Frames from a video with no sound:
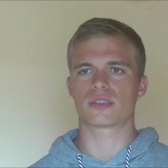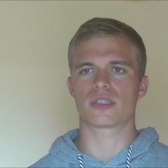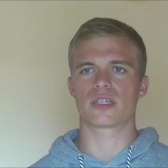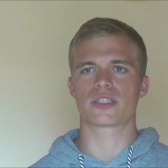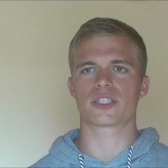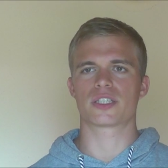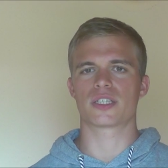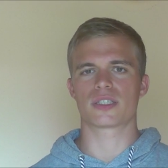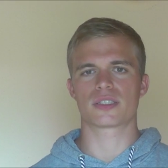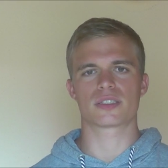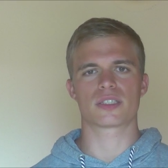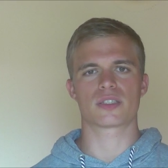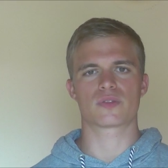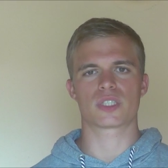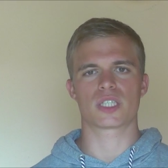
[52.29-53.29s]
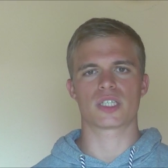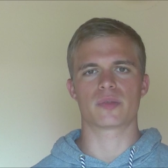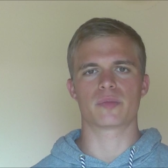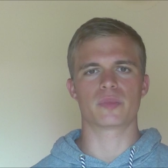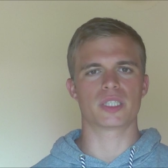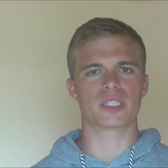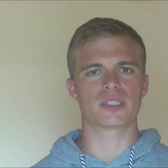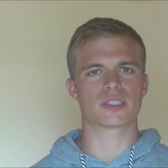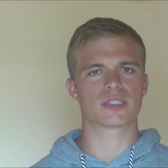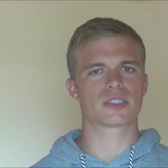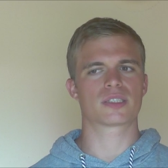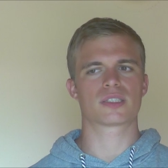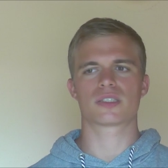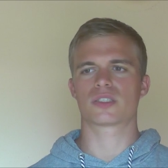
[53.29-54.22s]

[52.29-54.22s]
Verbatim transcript: that she doesn't have time means